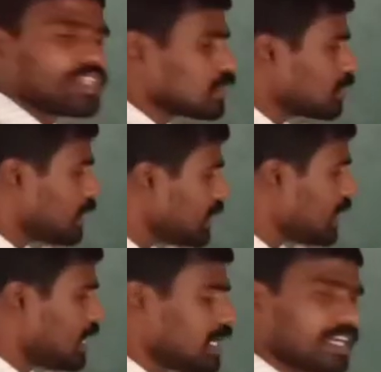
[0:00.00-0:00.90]
So
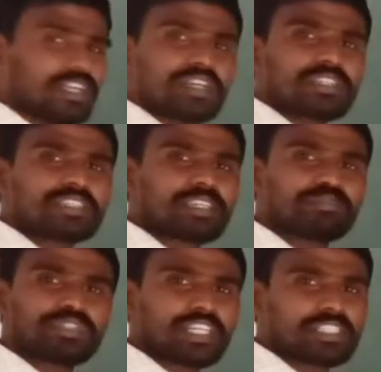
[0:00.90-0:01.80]
here the
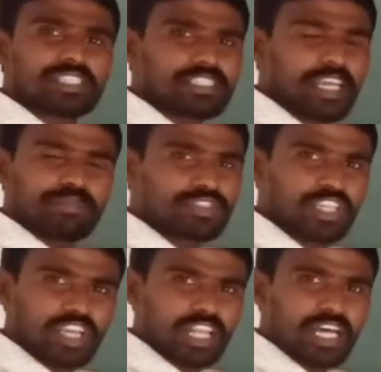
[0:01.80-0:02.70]
subject is same
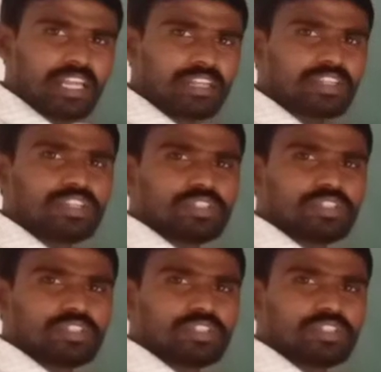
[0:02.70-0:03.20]
singular.